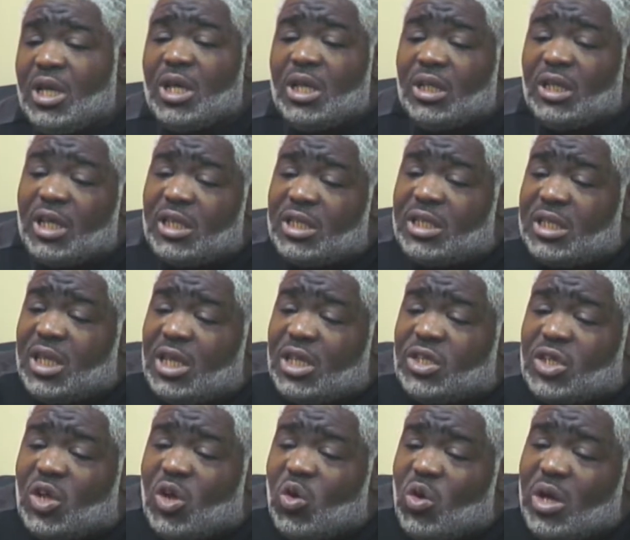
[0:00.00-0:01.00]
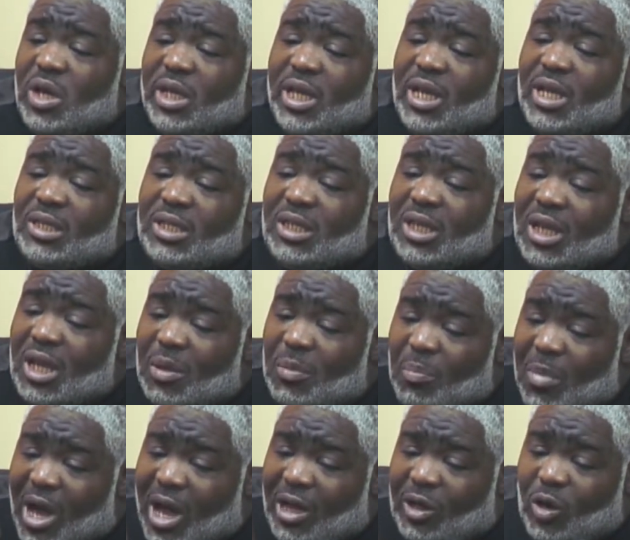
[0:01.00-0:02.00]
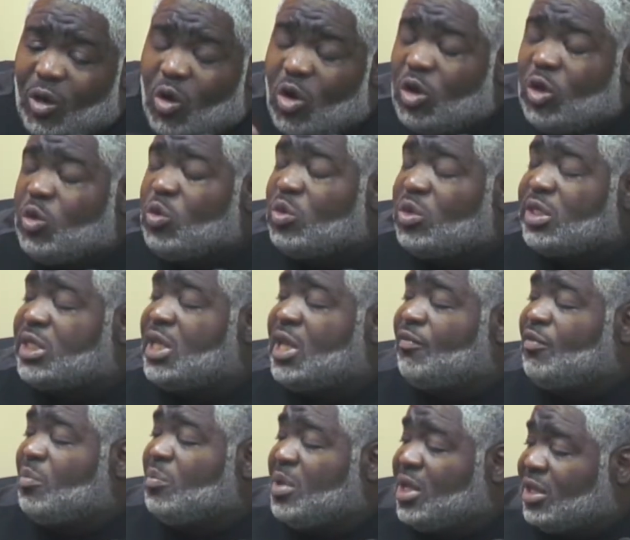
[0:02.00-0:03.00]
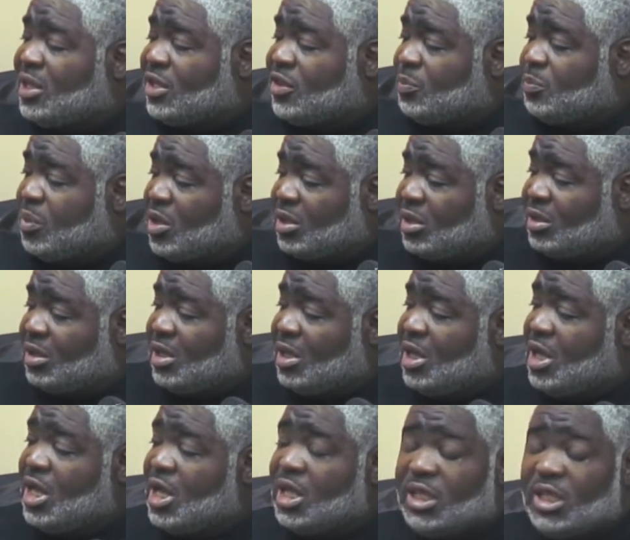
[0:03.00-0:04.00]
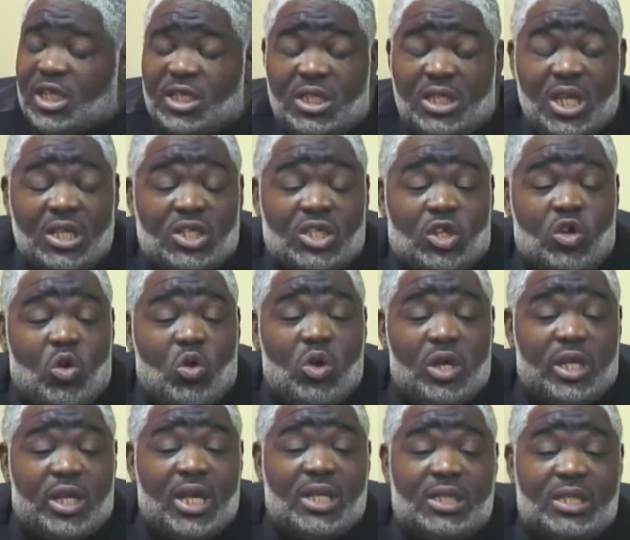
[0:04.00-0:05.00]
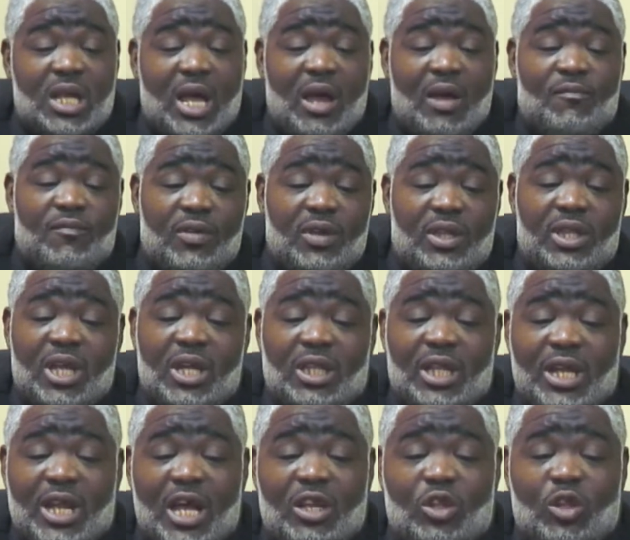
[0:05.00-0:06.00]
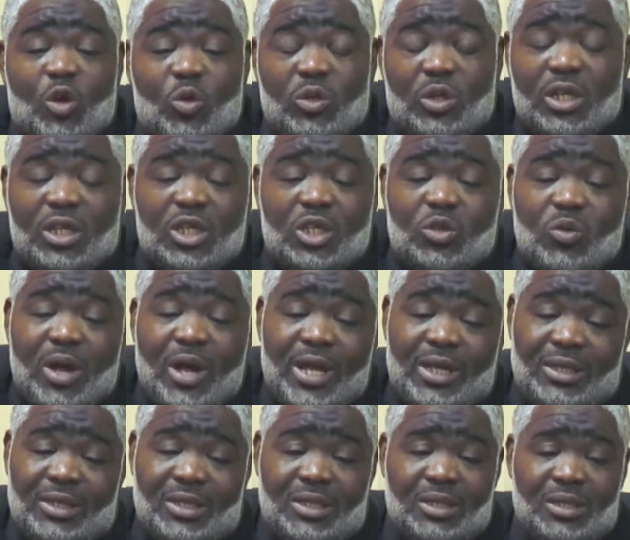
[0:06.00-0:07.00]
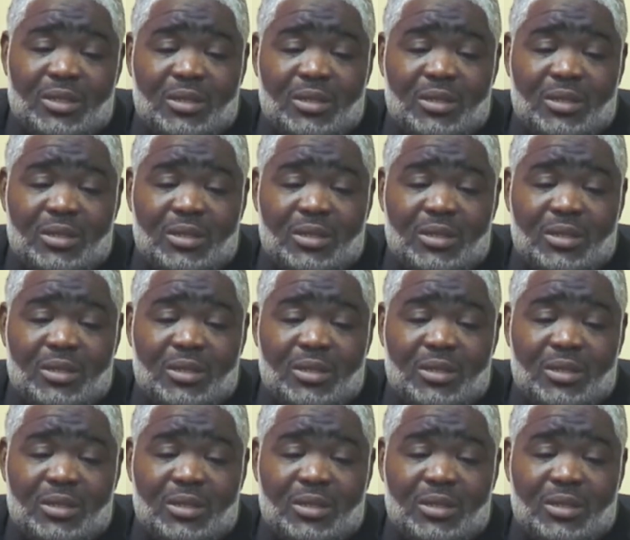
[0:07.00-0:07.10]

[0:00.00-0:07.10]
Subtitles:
Does this go against my Lord who has given me this book? Does this go against everything that I know that is right?